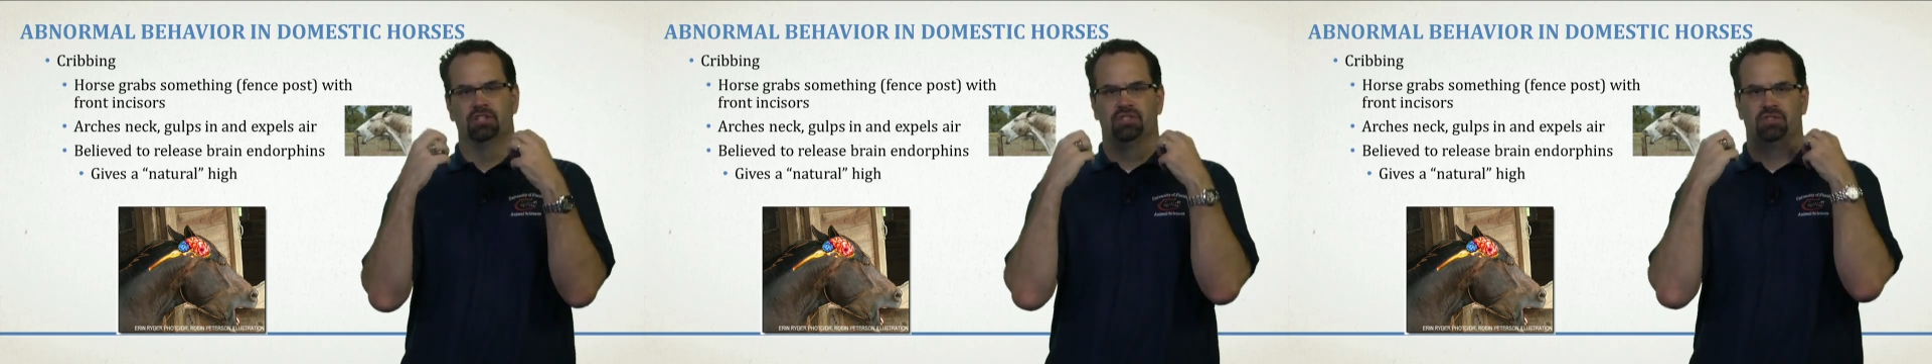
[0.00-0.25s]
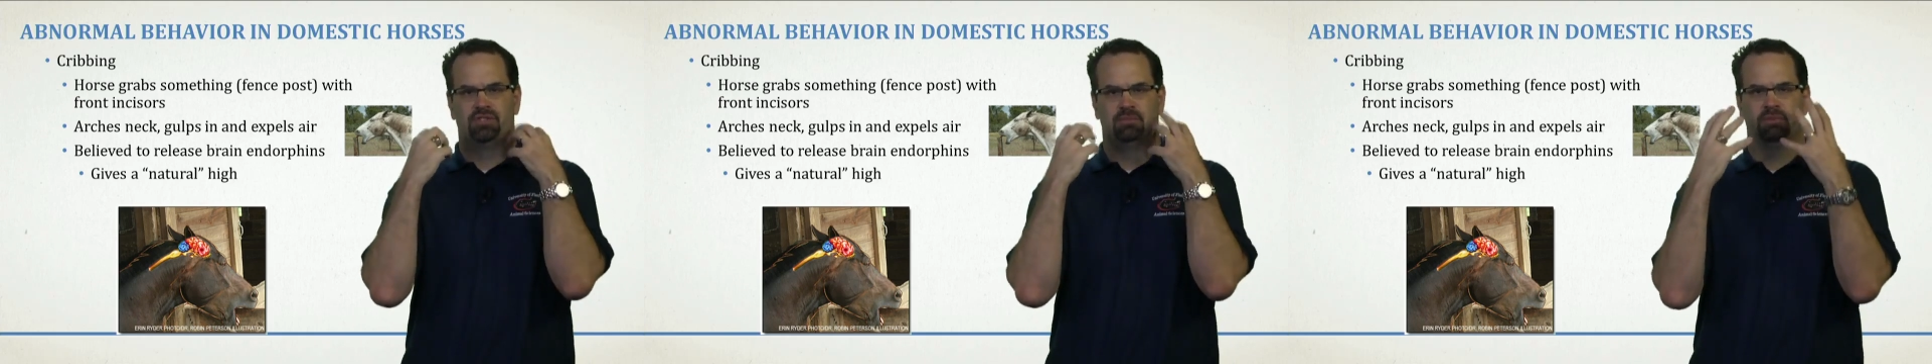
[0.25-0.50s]

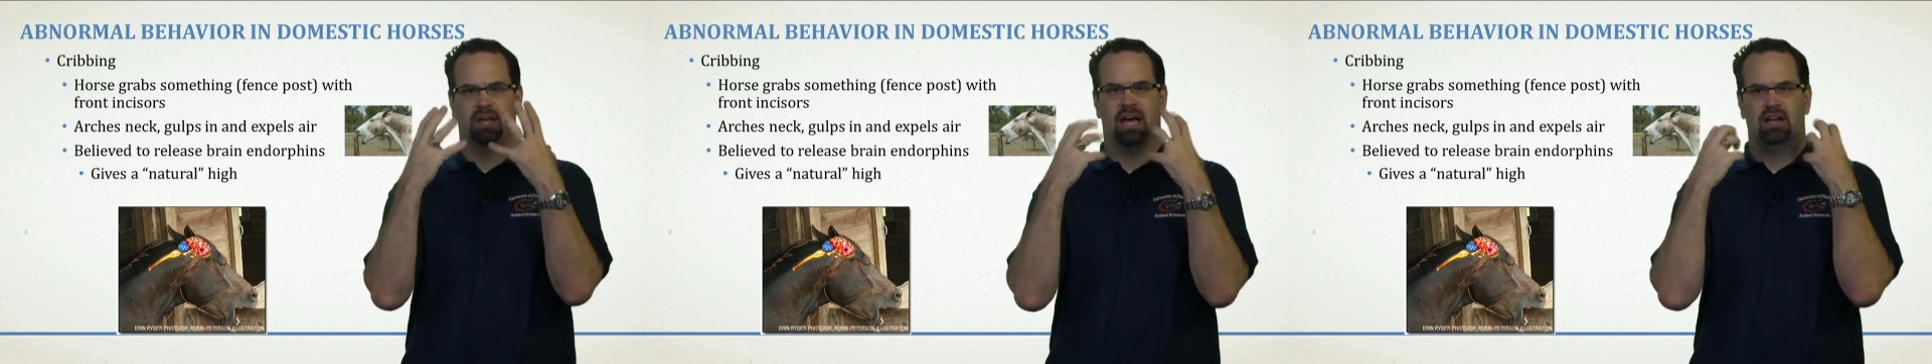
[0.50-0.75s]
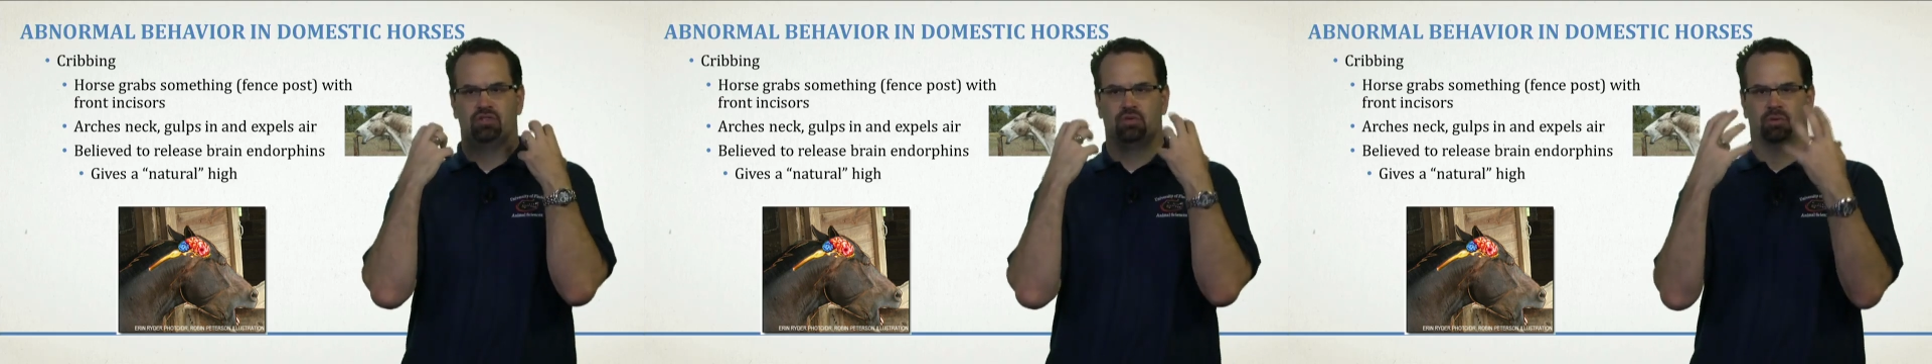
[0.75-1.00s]
so some
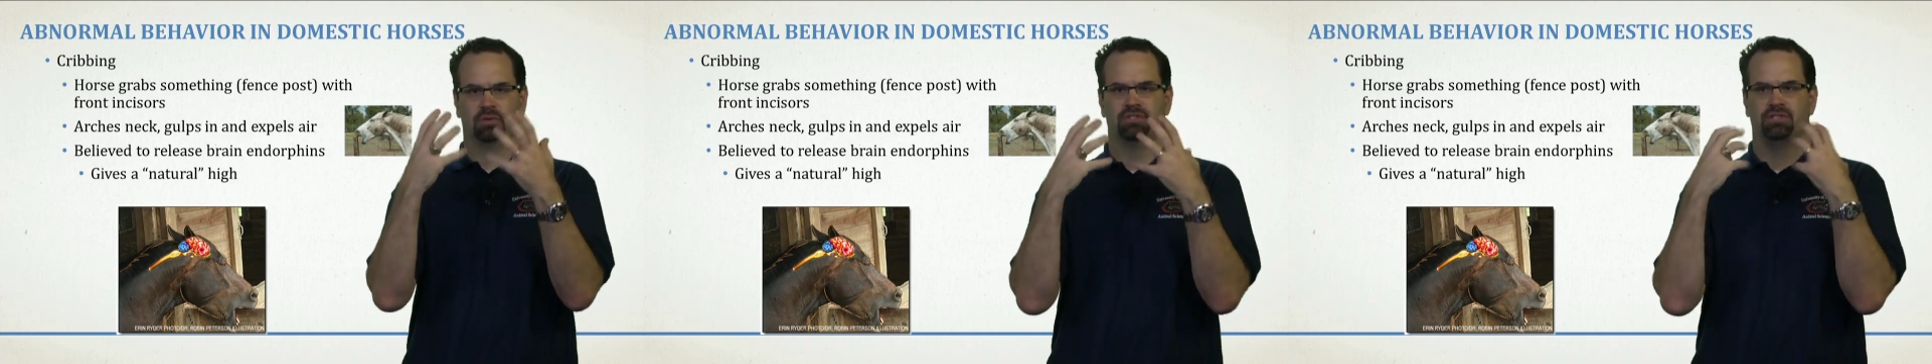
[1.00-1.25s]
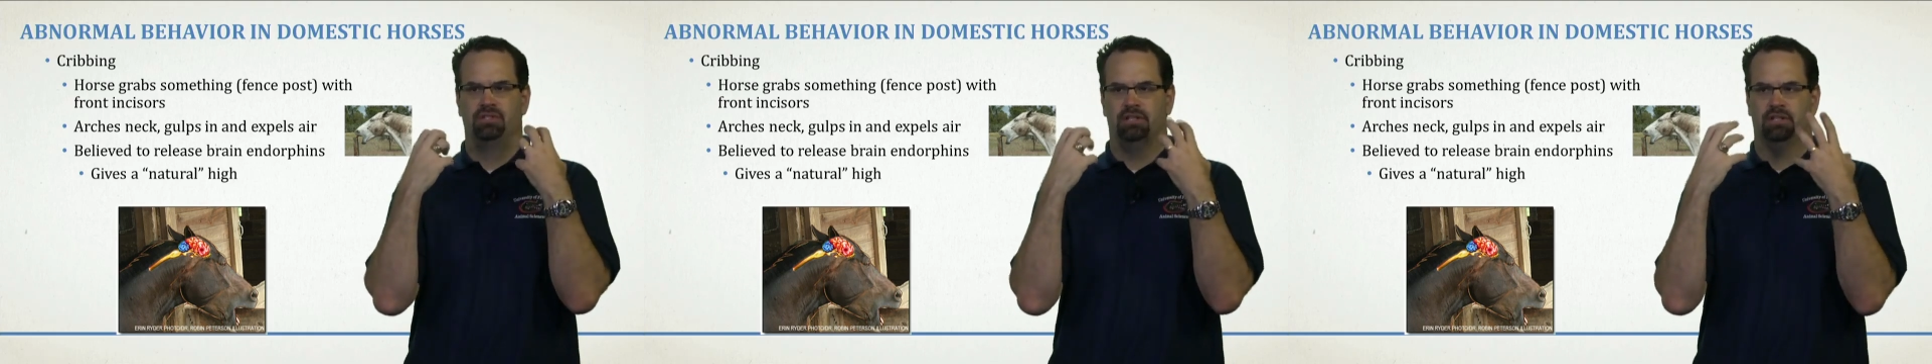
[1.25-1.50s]
natural,
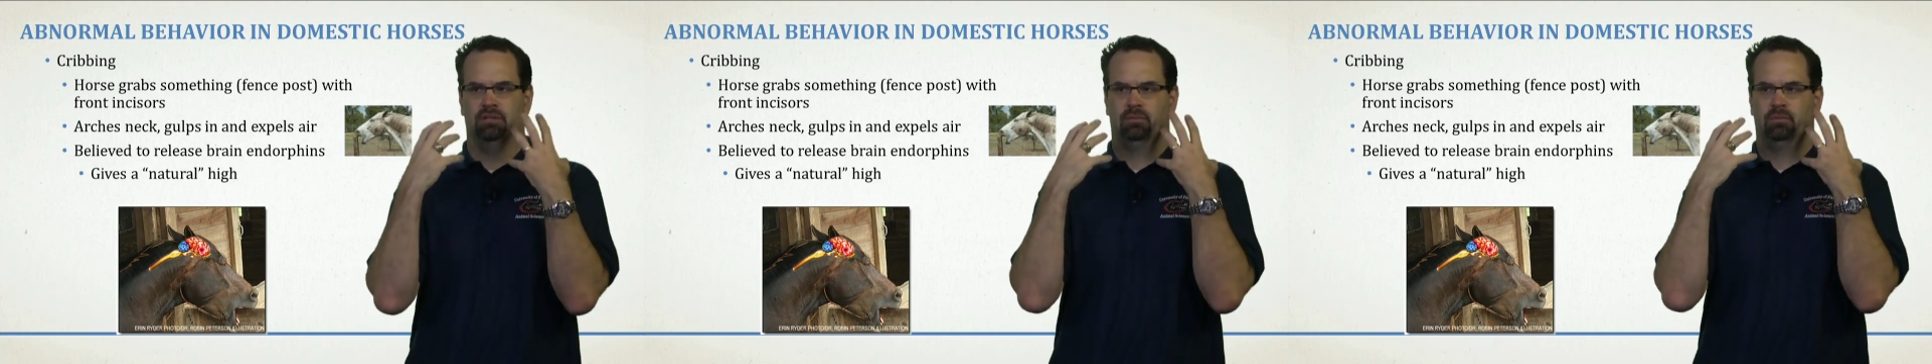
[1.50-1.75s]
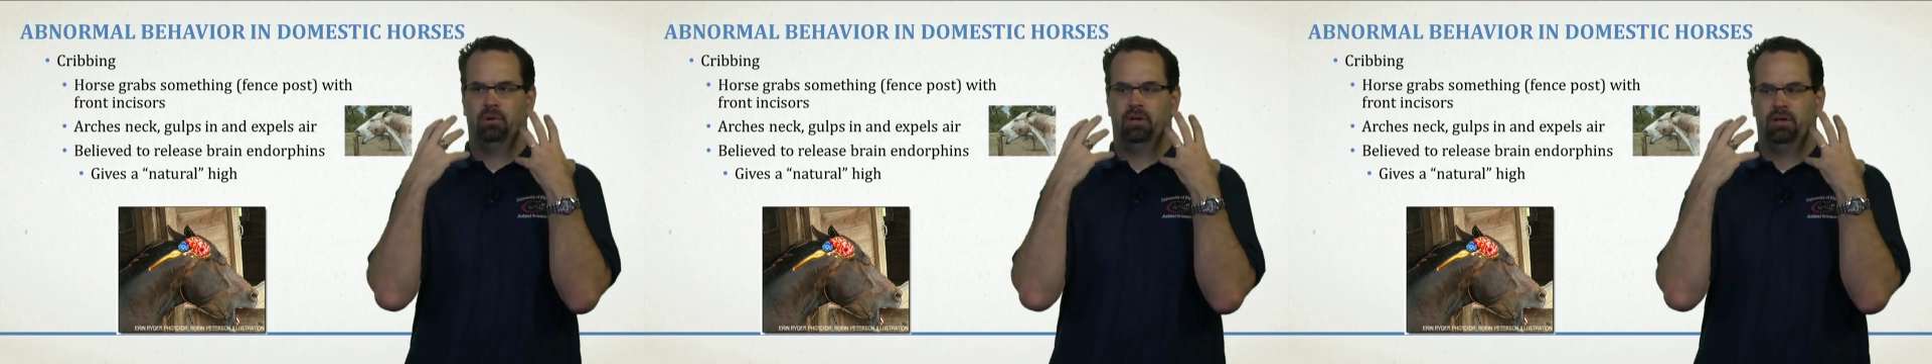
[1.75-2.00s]

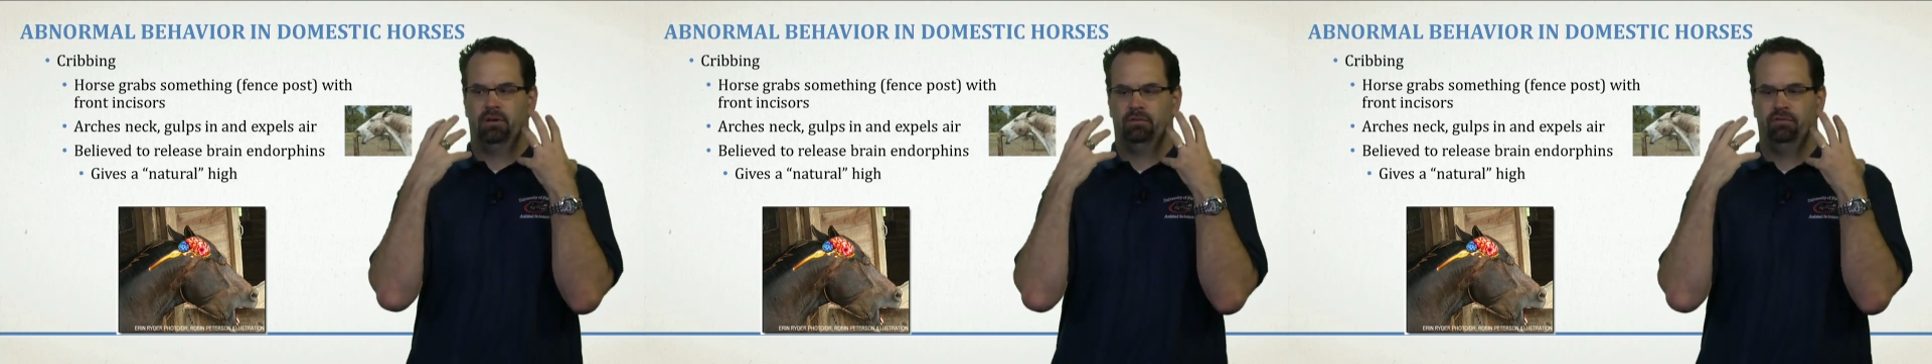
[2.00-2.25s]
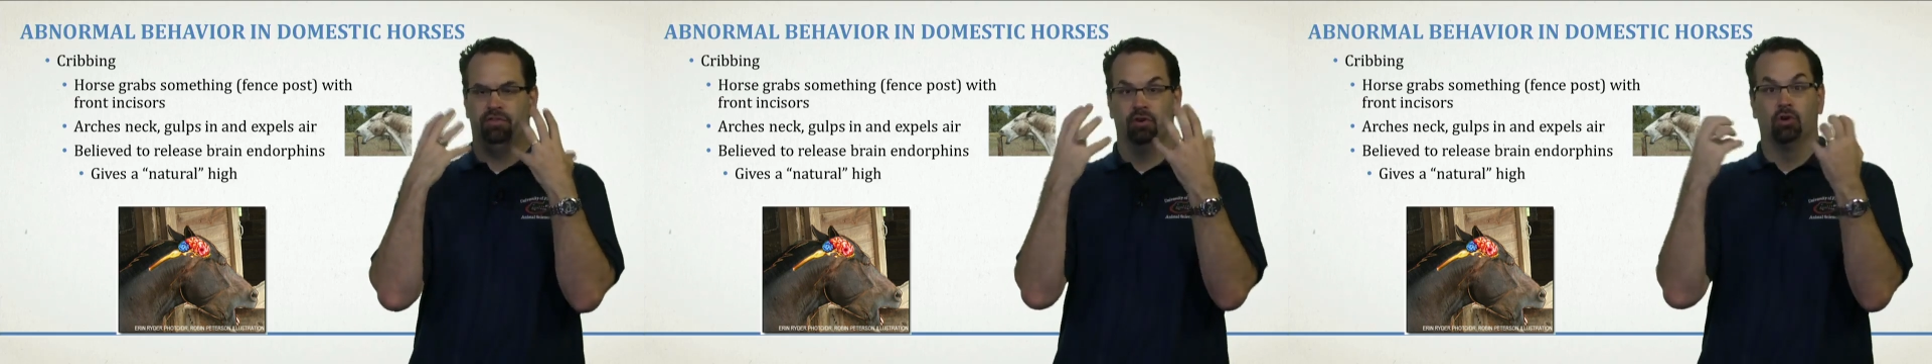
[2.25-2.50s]

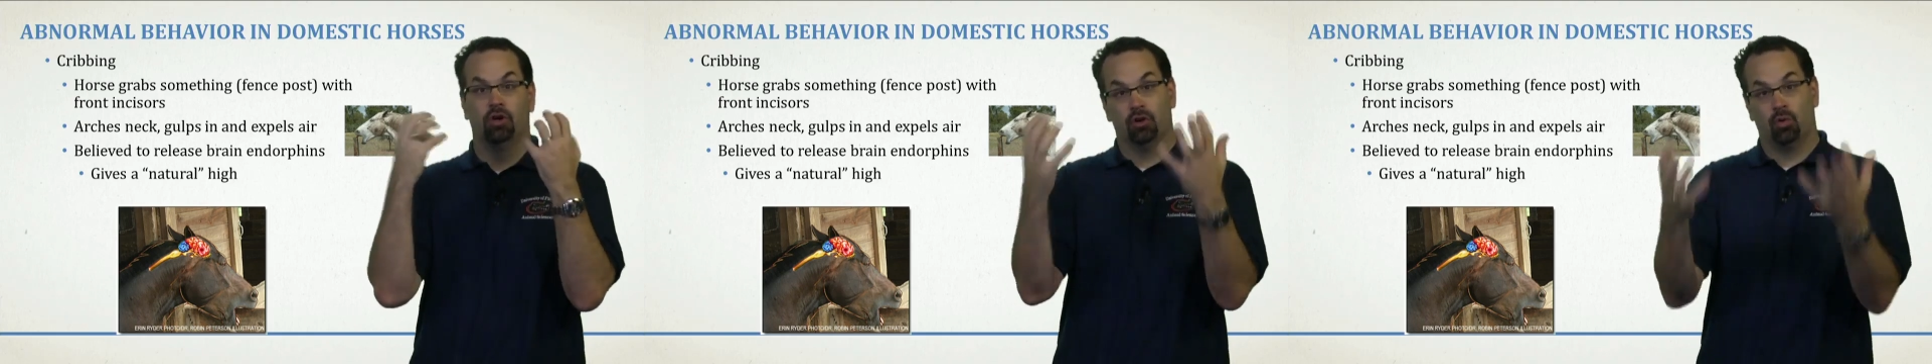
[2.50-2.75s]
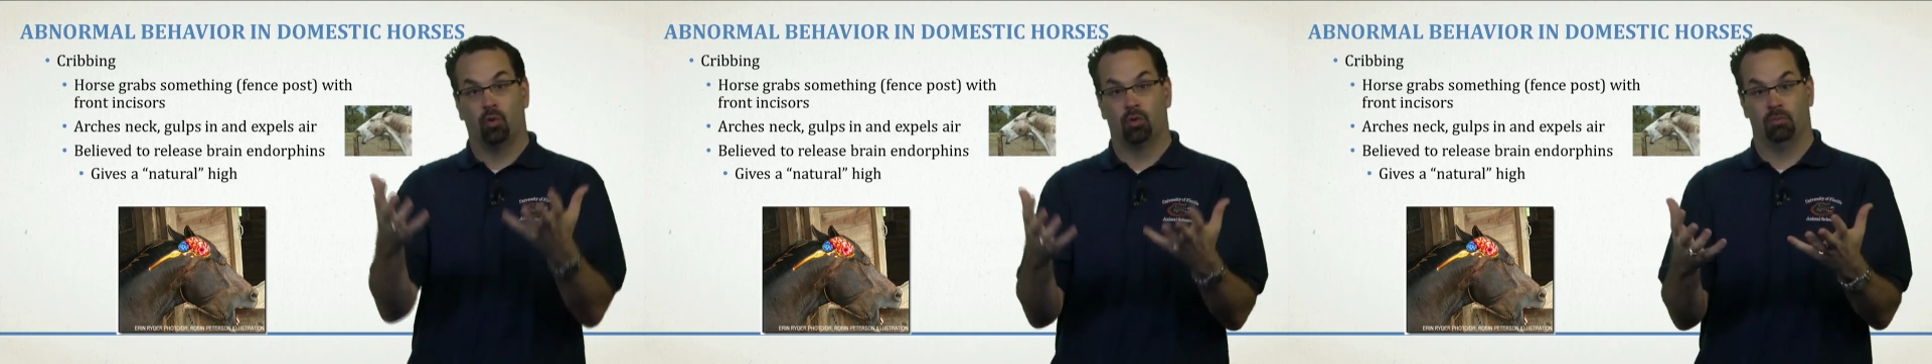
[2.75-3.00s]

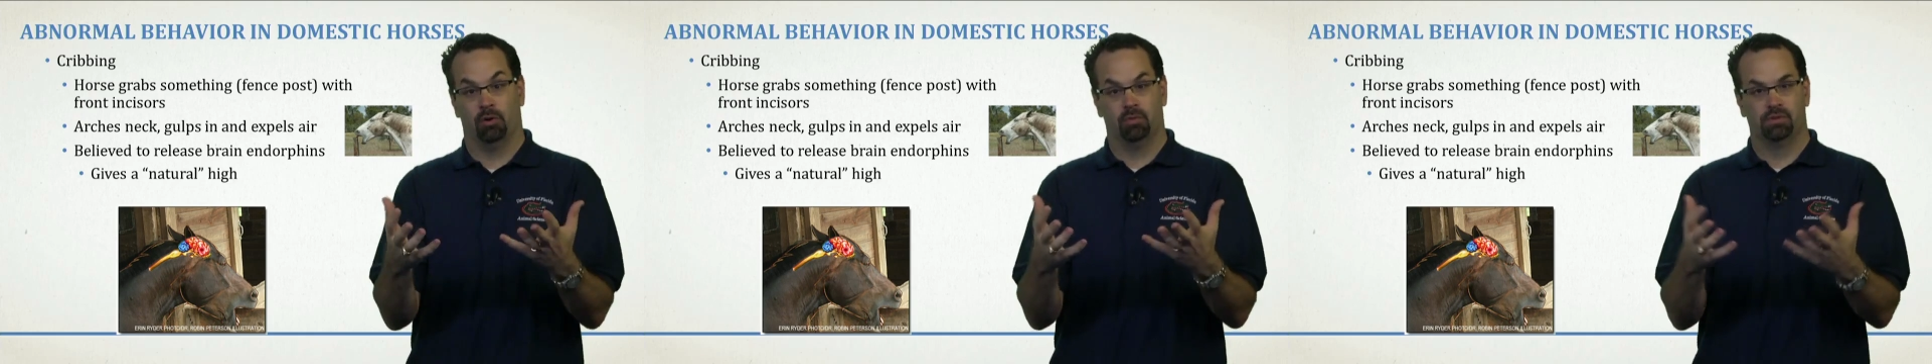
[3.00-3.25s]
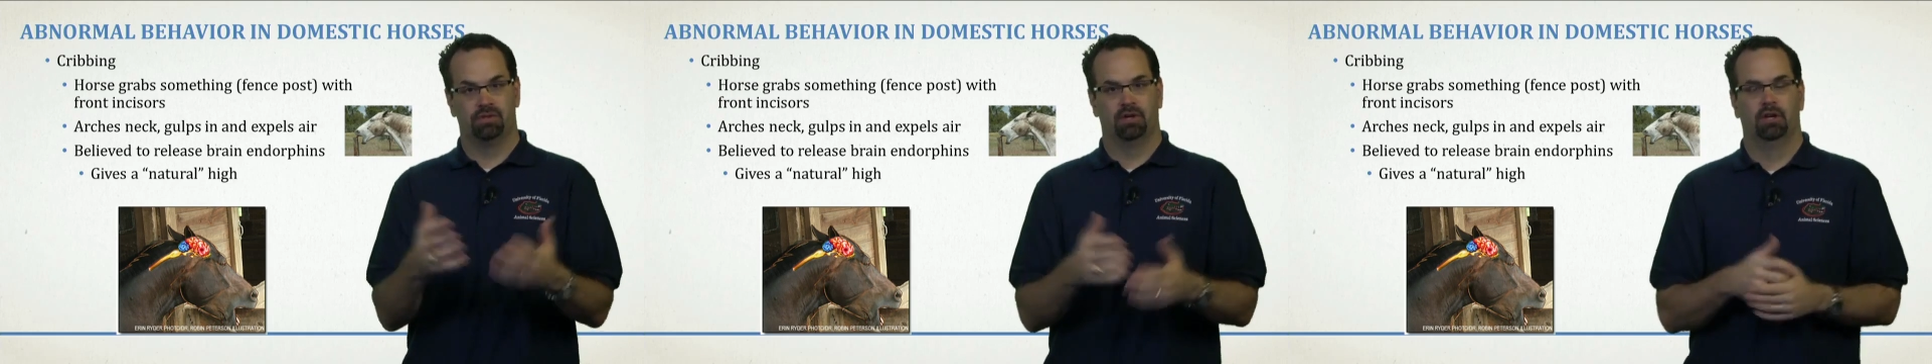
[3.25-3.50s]
feel-good
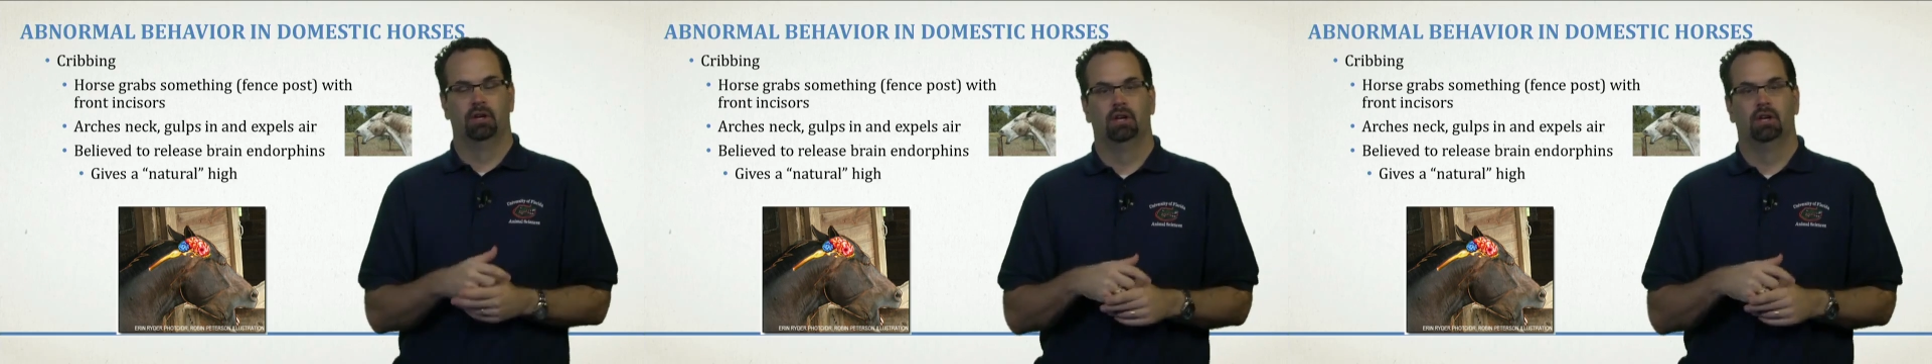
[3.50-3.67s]
hormones,